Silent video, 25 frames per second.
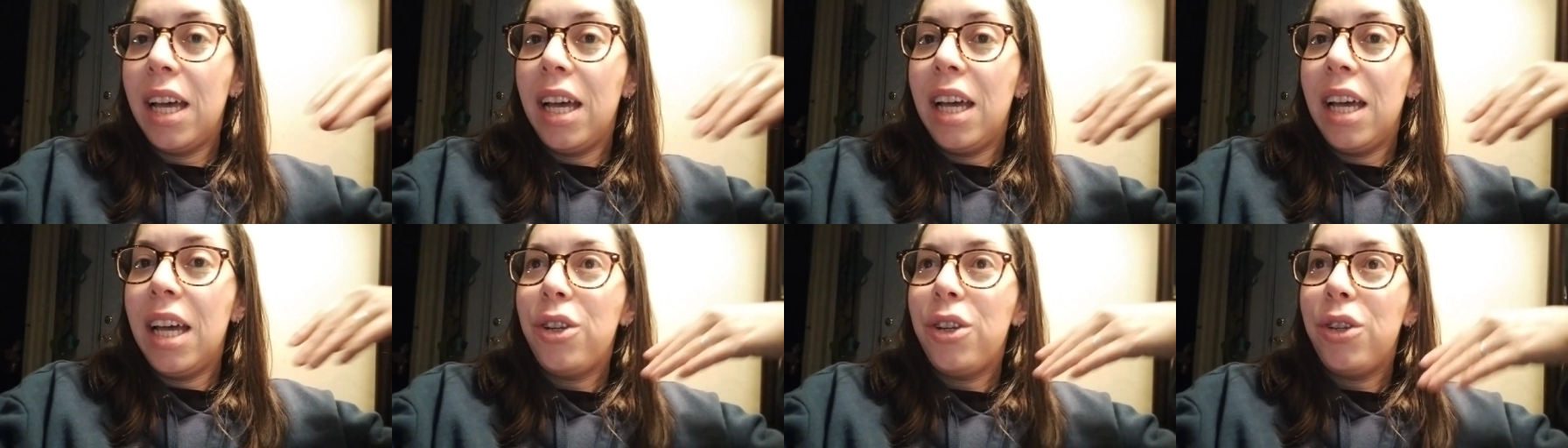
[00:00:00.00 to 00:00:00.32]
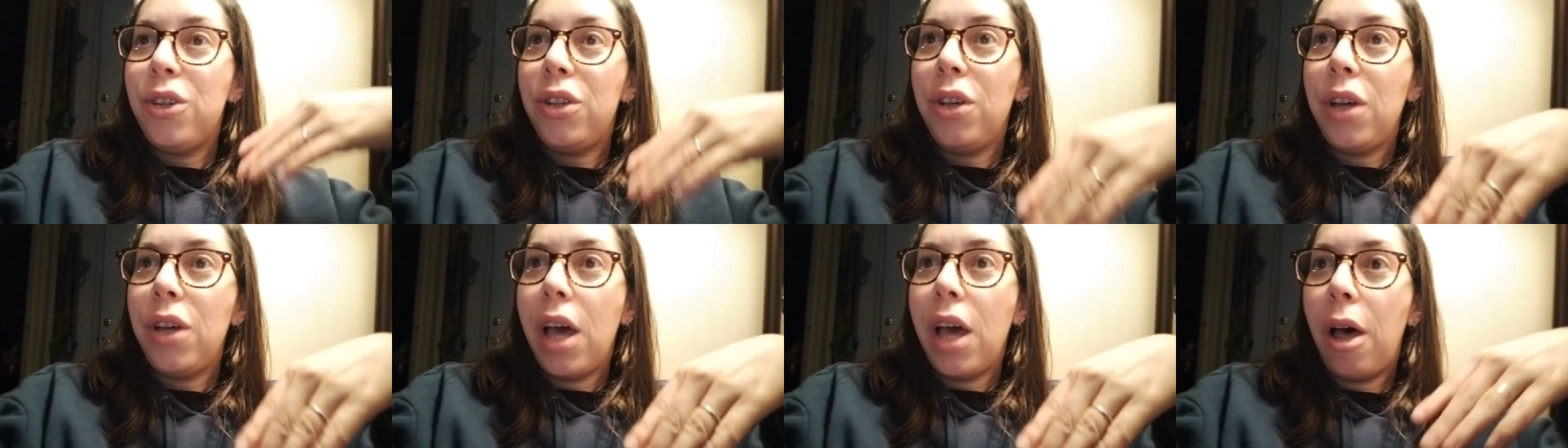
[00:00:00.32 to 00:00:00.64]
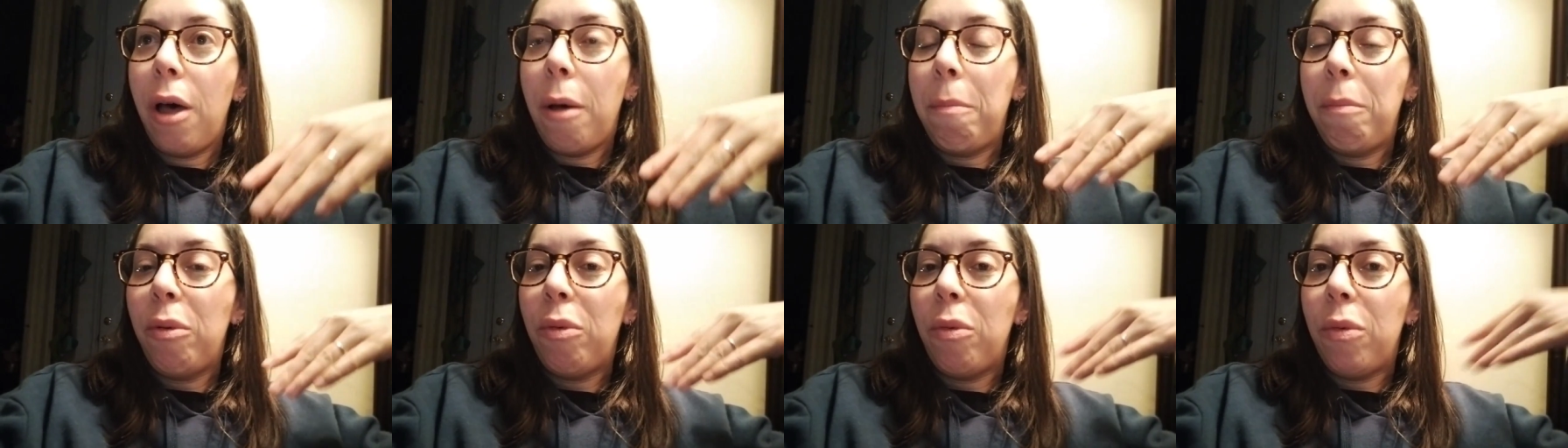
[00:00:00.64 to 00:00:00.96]
to
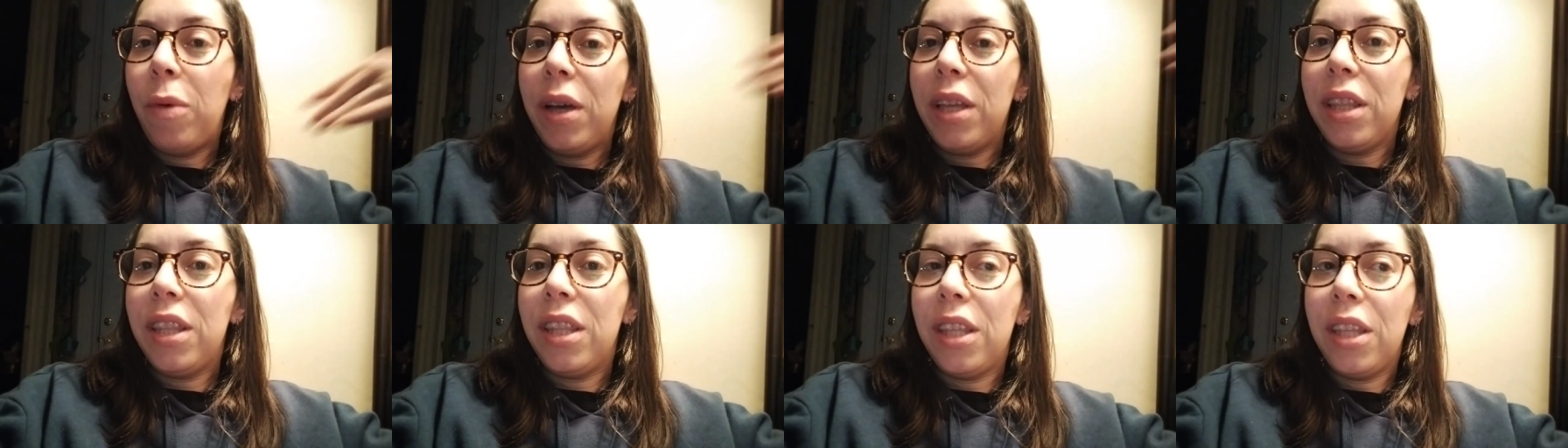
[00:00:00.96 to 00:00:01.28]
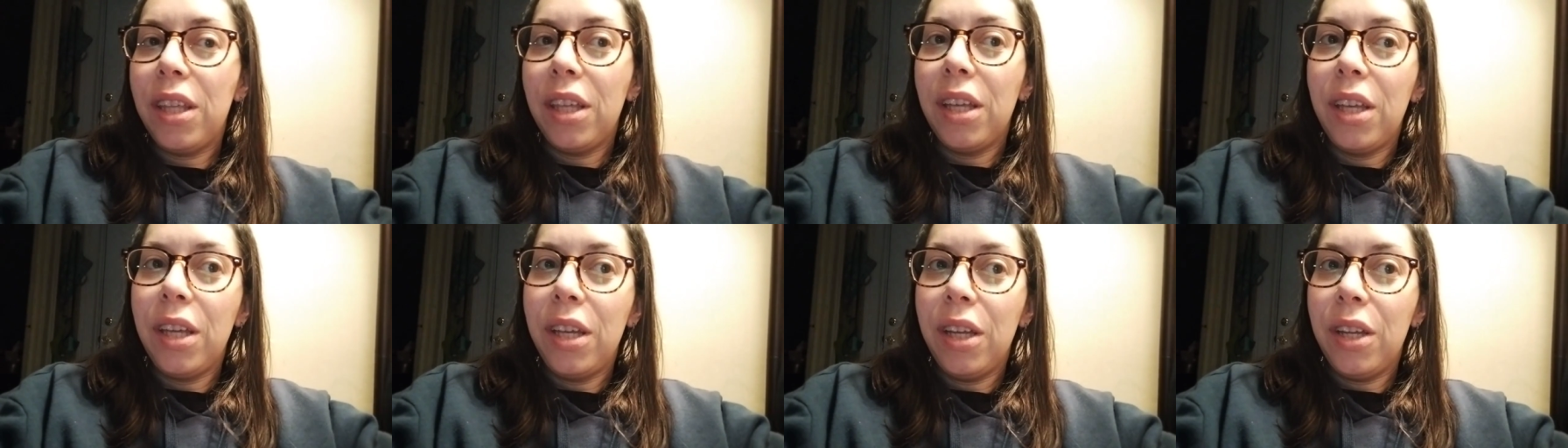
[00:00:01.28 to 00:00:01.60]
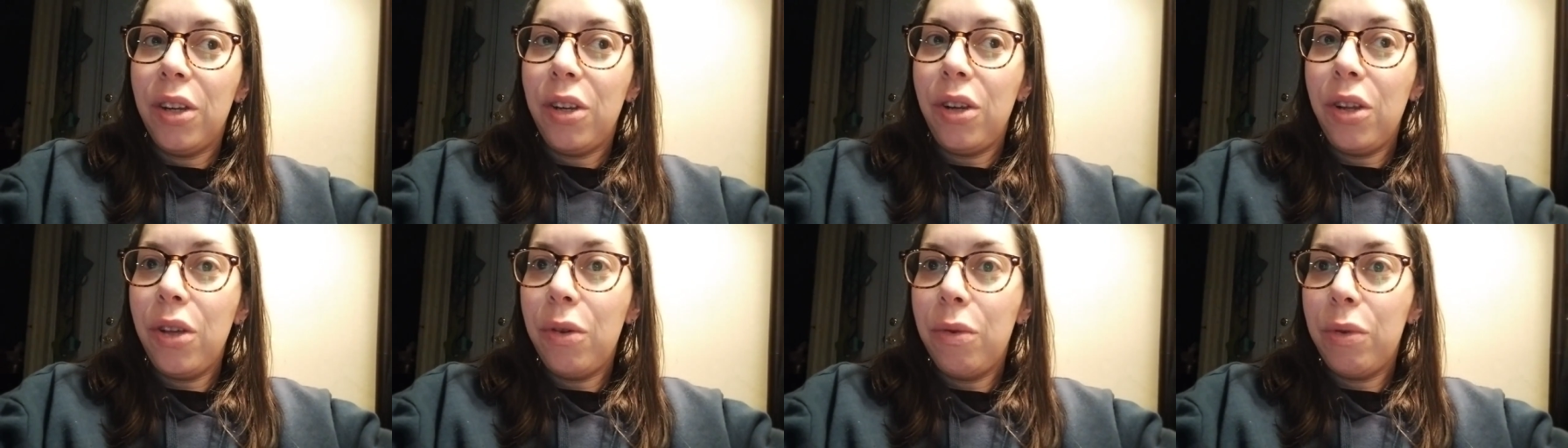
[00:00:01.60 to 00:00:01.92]
help with
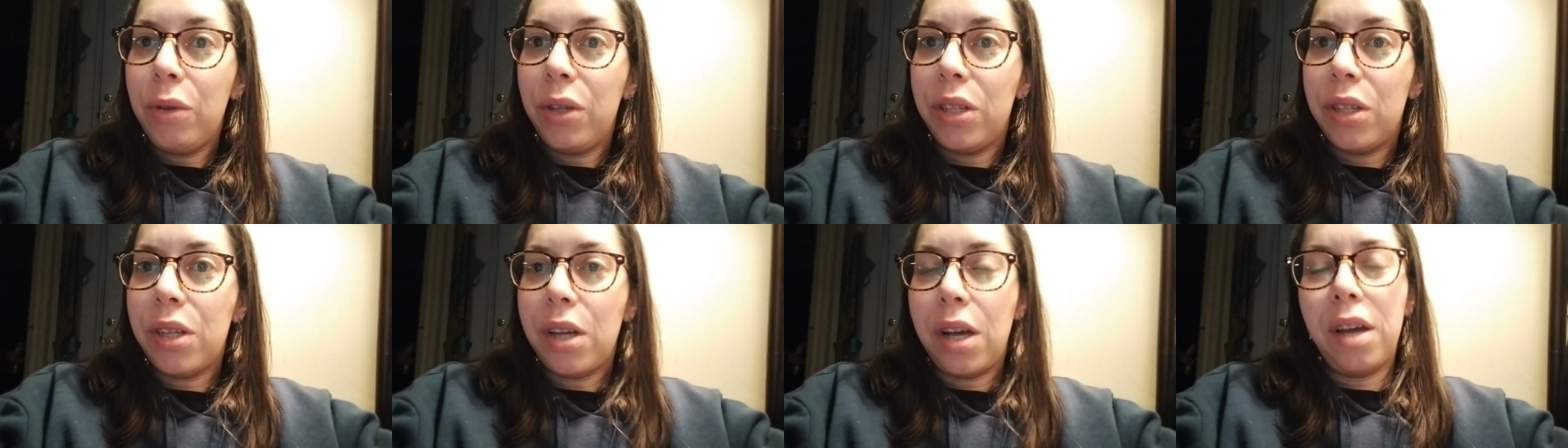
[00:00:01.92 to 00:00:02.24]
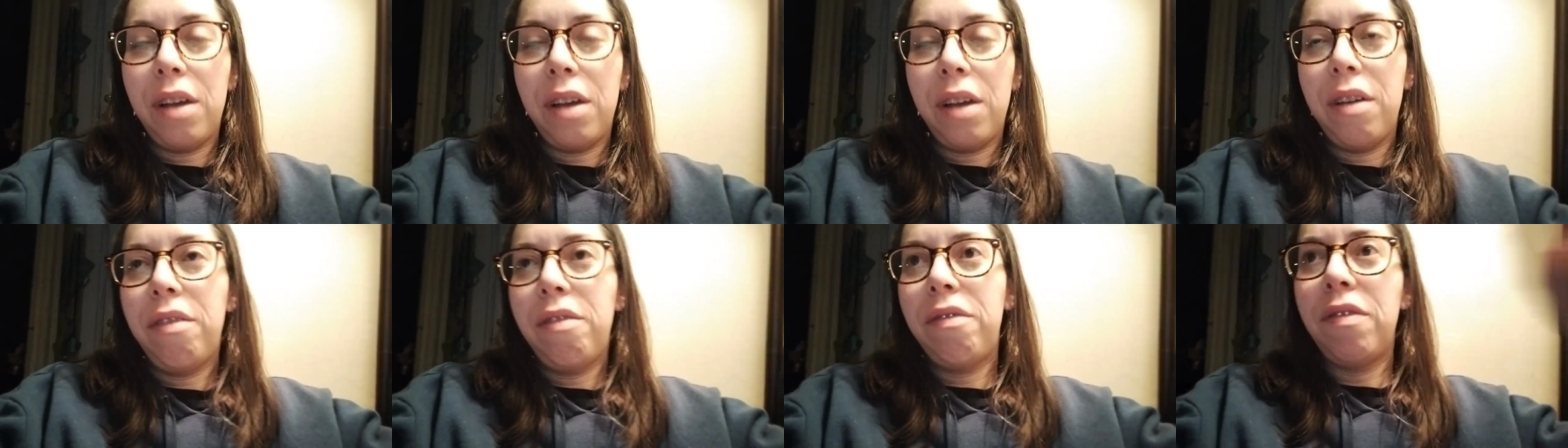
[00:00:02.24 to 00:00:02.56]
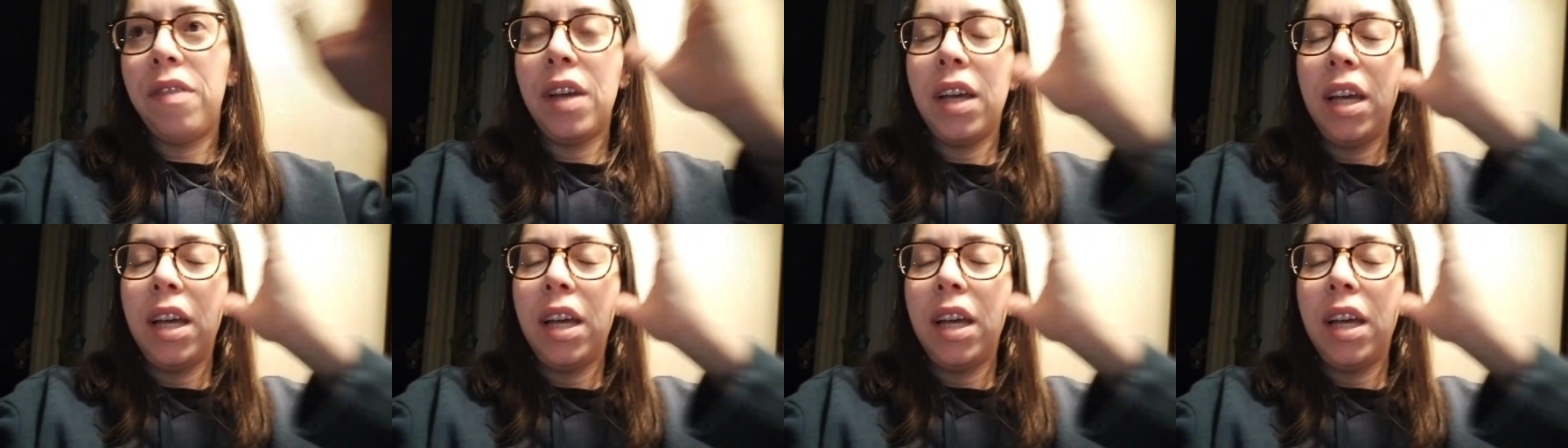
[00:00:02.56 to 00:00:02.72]
new stuff.